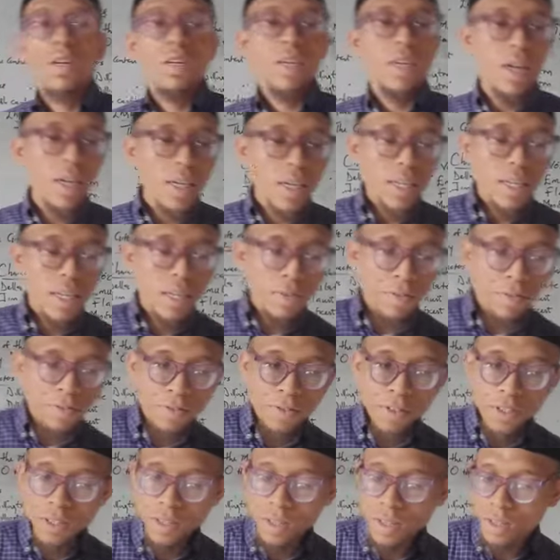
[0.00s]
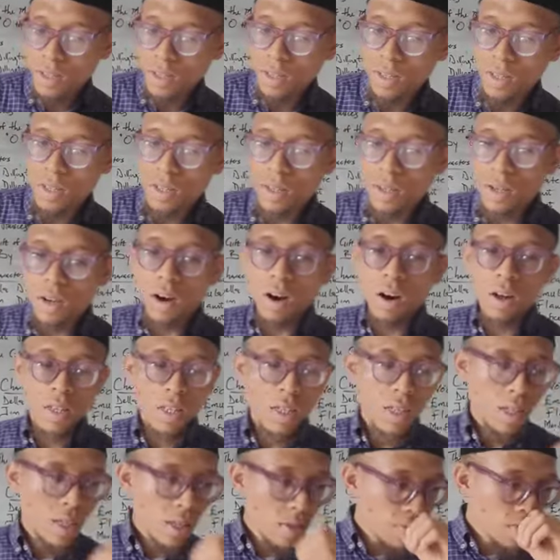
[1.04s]
Their gift, or
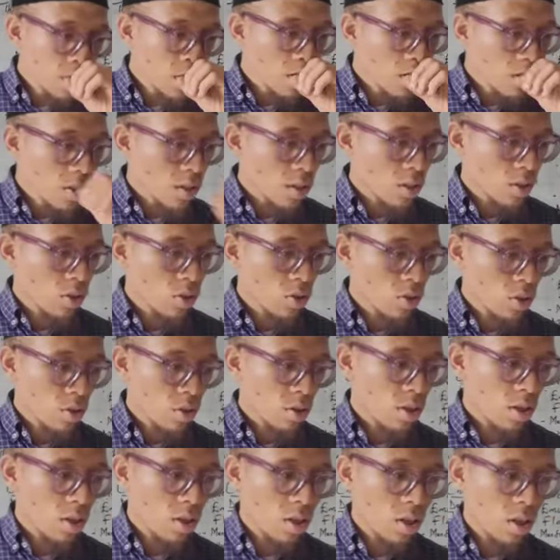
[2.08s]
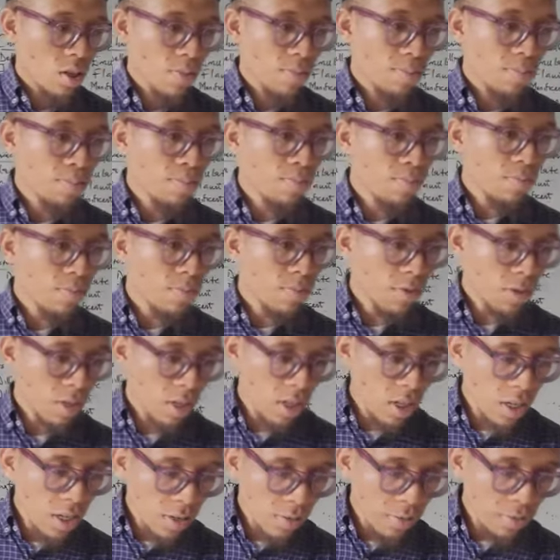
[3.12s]
they gifted the
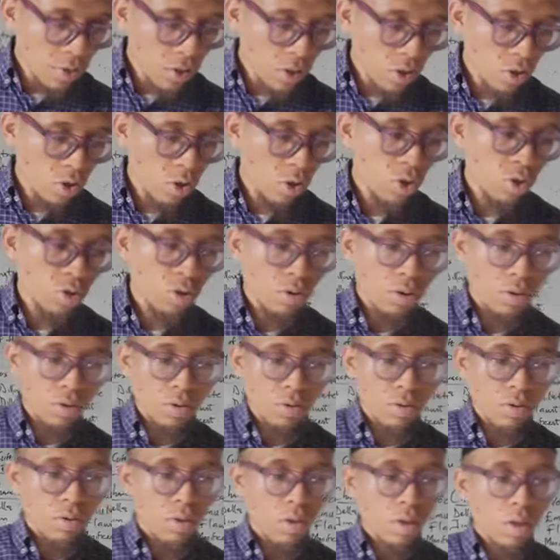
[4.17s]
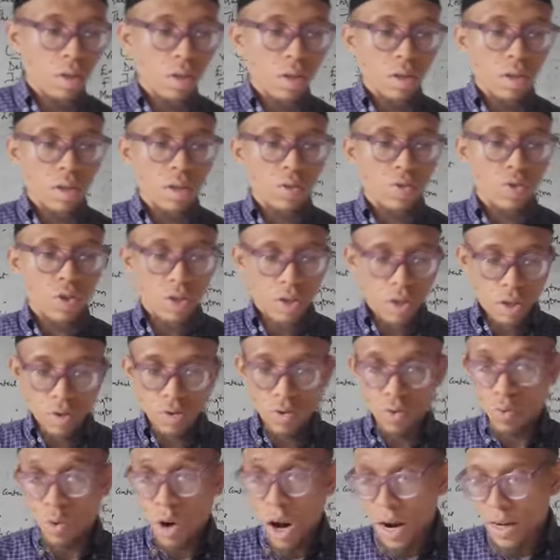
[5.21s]
gift to
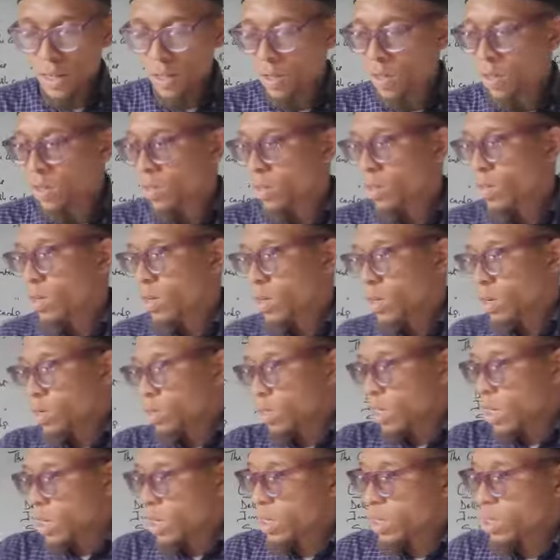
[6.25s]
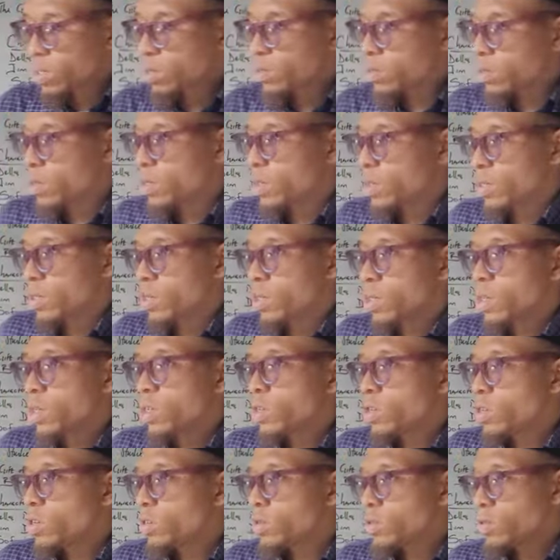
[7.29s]
Jesus, right? Okay, good.
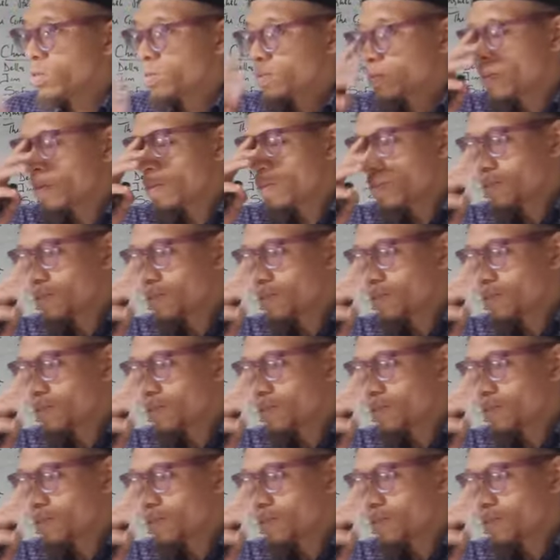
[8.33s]
You.